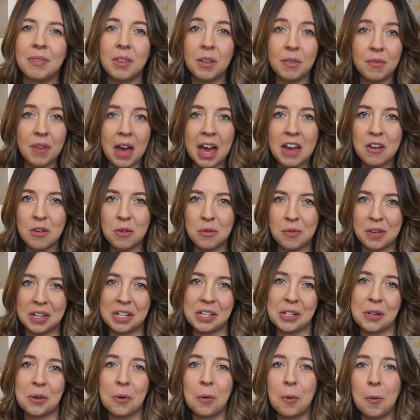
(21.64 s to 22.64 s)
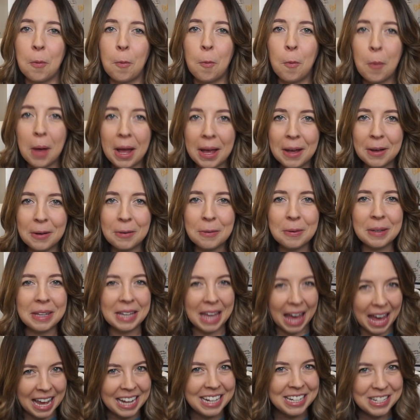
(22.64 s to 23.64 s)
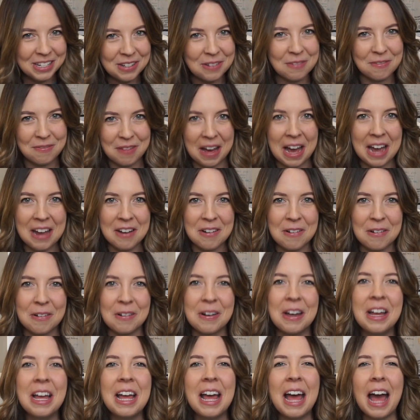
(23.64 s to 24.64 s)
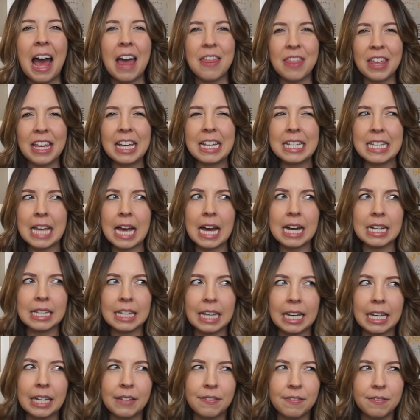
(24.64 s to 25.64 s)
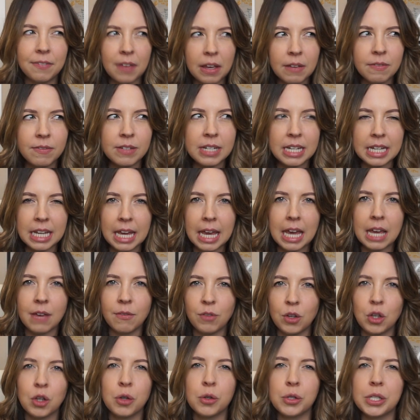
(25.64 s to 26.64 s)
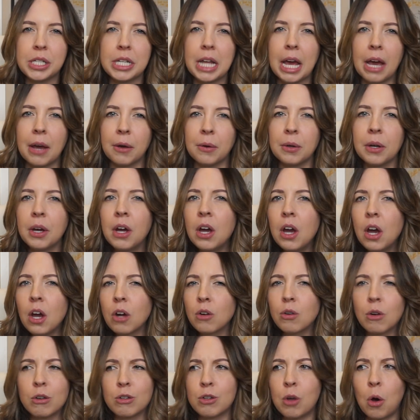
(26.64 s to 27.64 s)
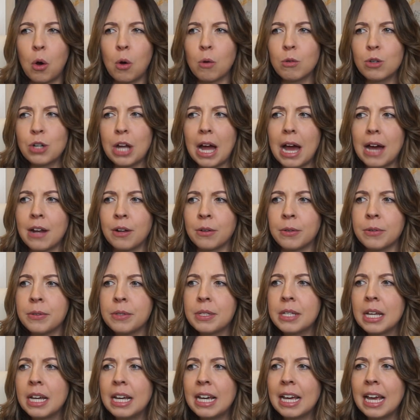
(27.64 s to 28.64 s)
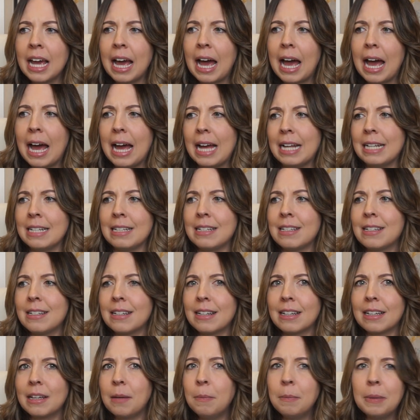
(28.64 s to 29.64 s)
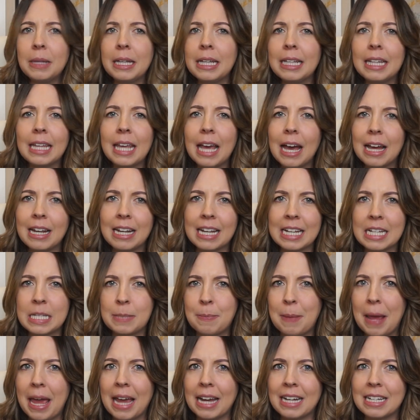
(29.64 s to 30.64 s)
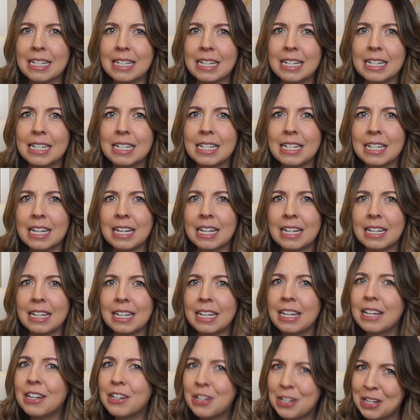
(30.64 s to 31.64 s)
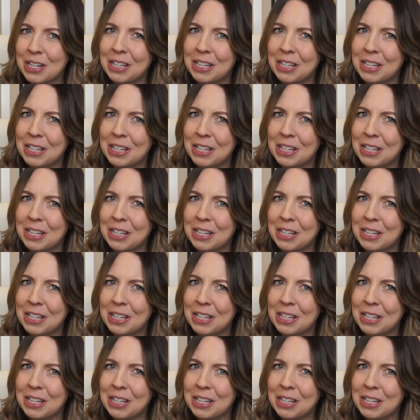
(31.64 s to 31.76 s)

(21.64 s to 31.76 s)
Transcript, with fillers: viral video. Well, kind of viral. I think it's had like 50k views now across all channels and completely unexpected here's a